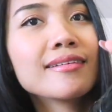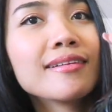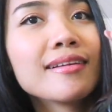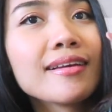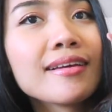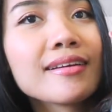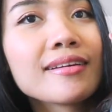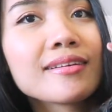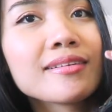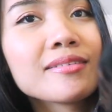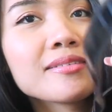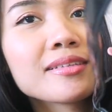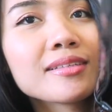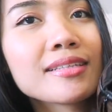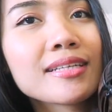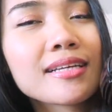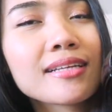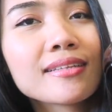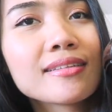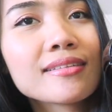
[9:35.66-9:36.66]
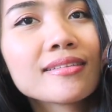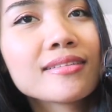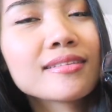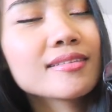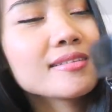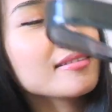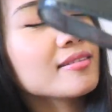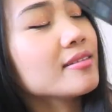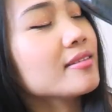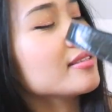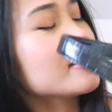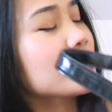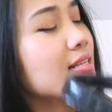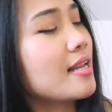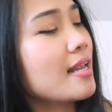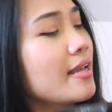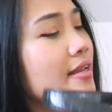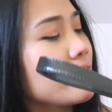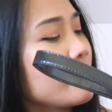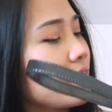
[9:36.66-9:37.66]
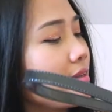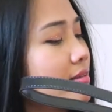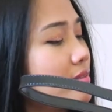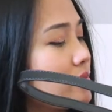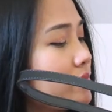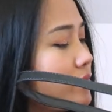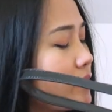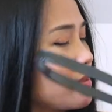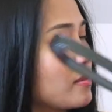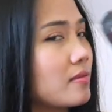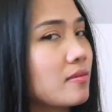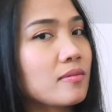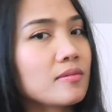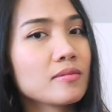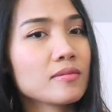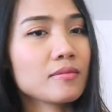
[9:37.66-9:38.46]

Like, look at that. There's a lining as well.